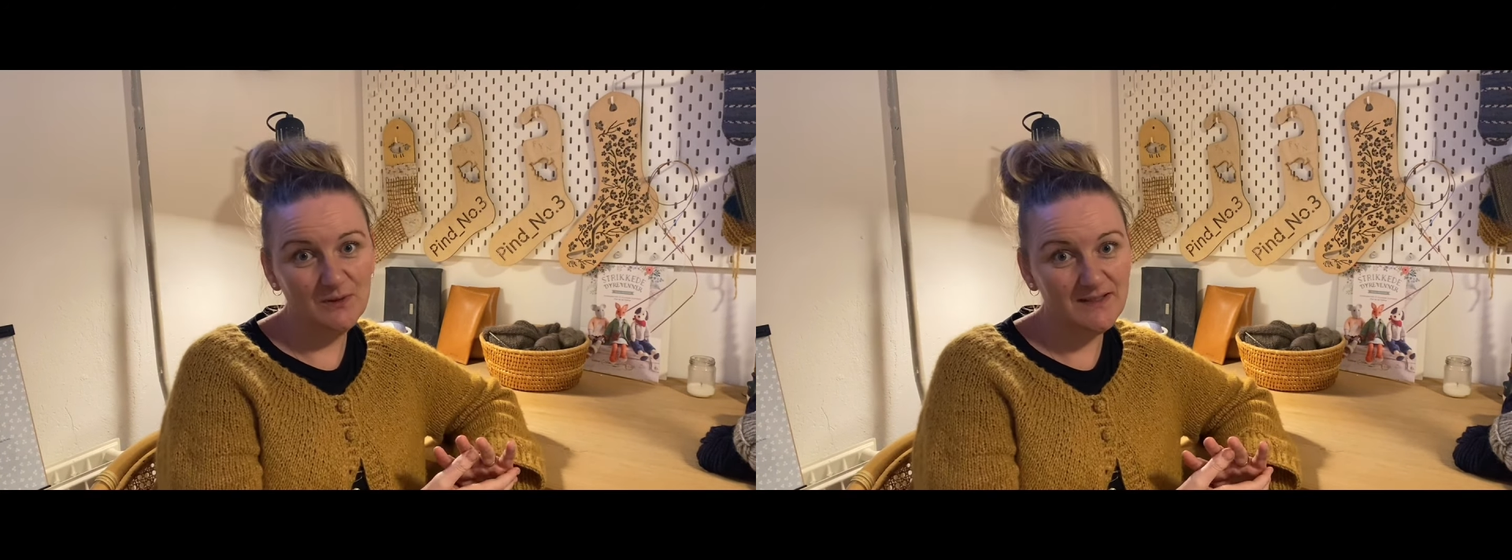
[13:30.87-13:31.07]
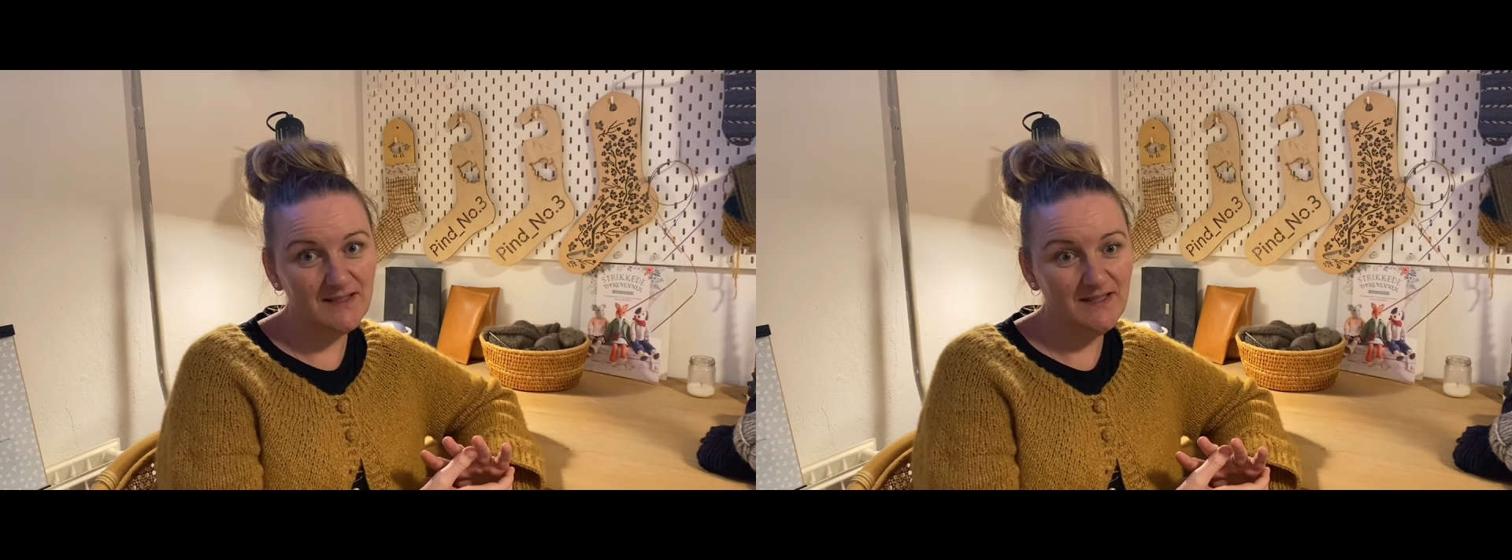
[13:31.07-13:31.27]

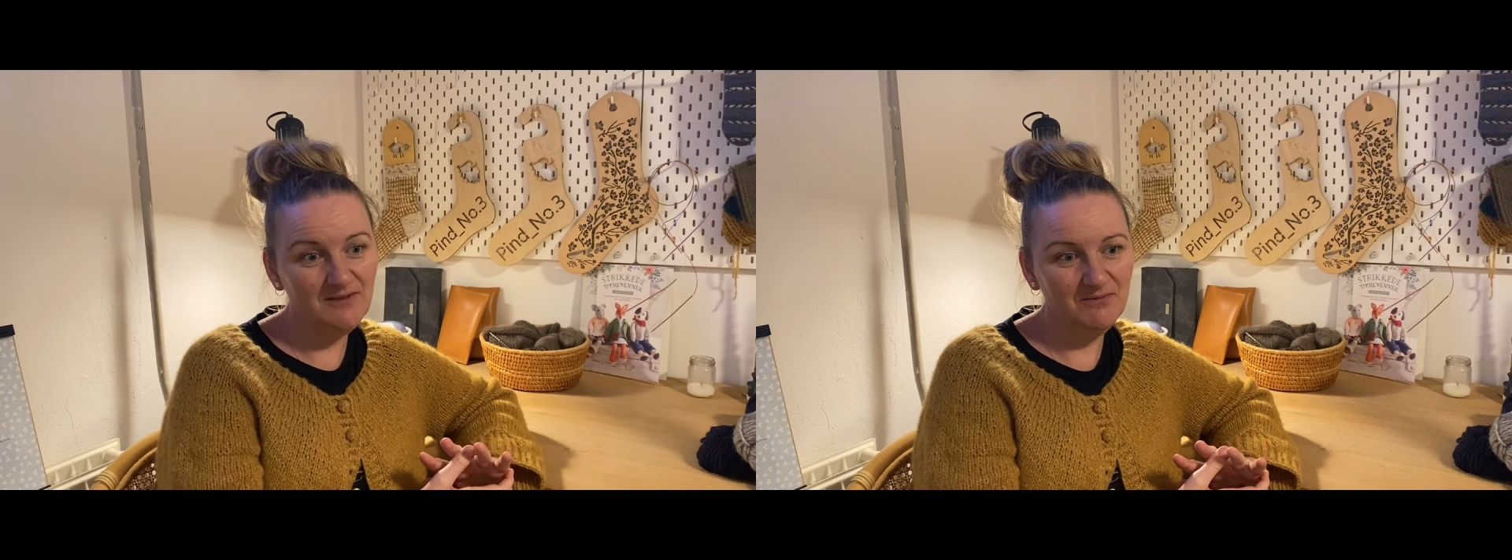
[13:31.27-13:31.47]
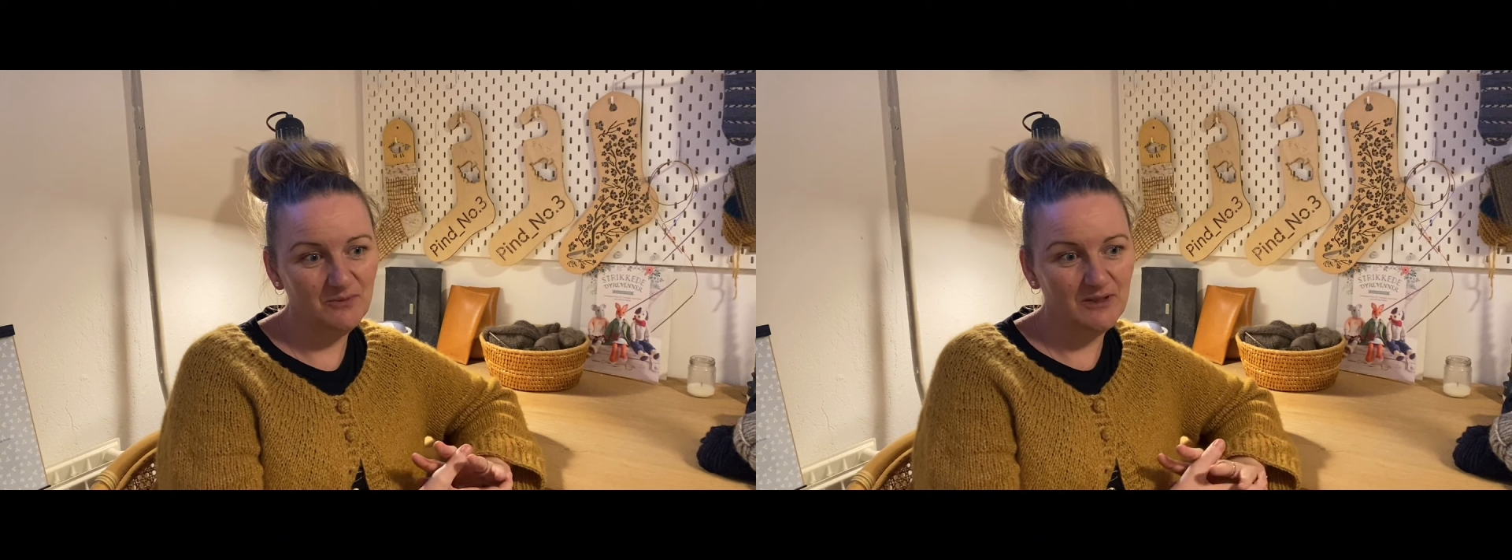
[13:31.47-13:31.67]
will
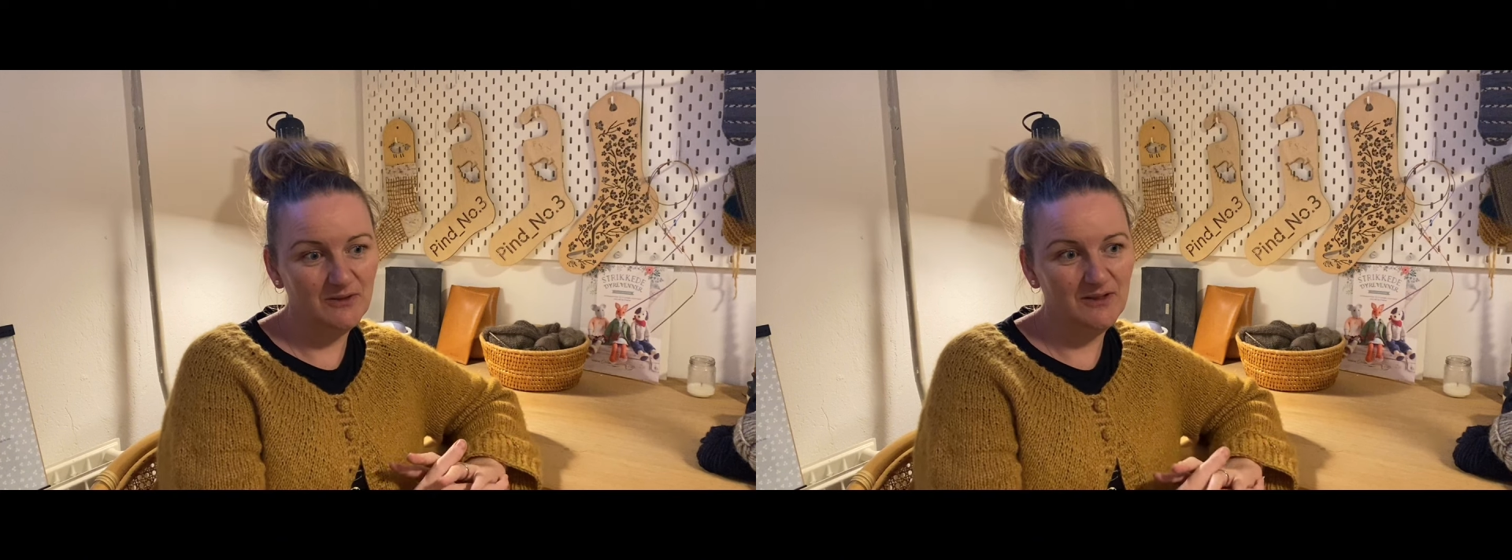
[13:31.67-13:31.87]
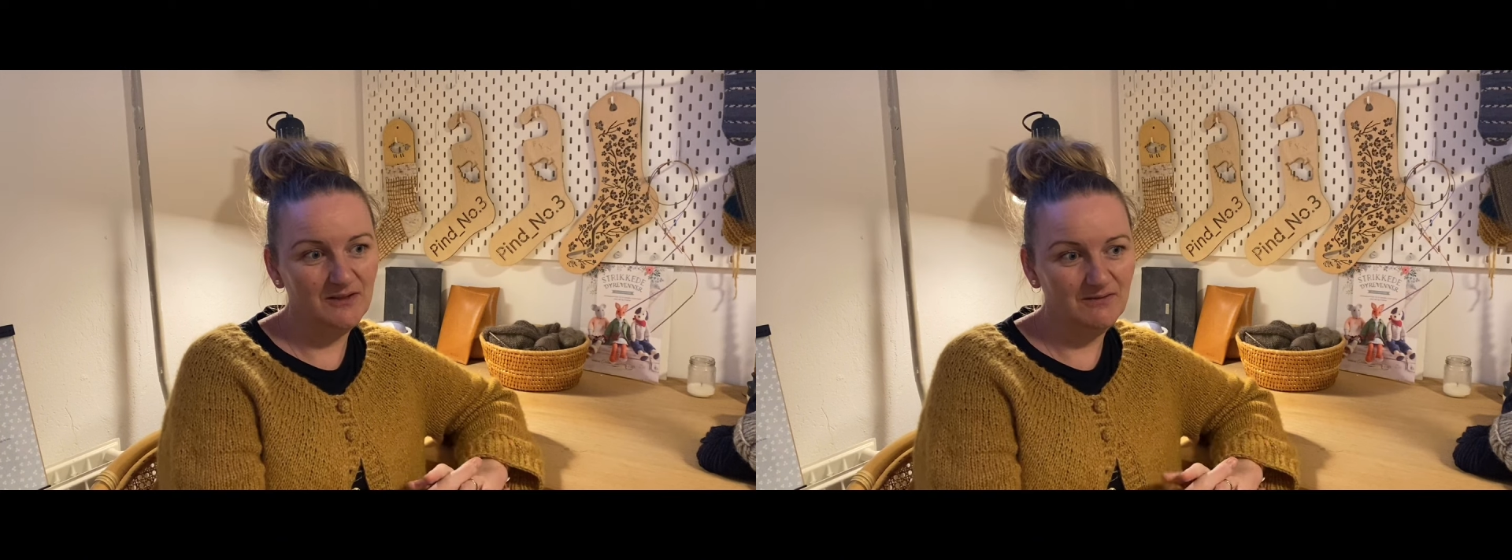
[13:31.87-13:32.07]
see
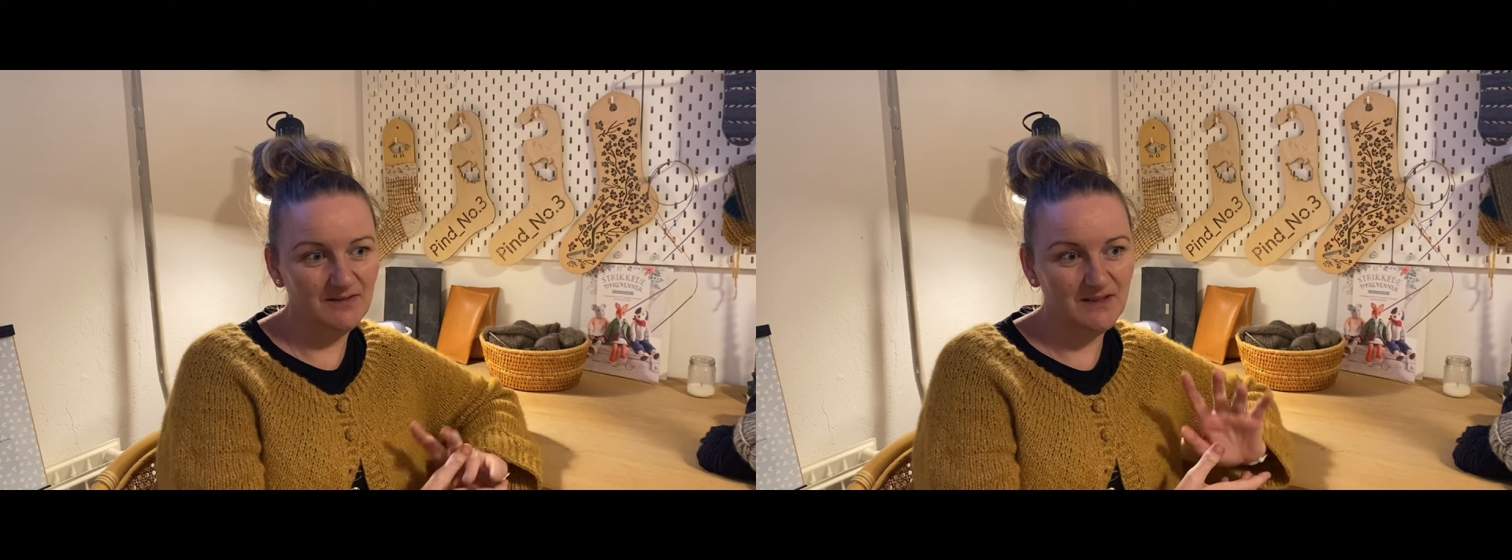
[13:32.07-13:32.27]
when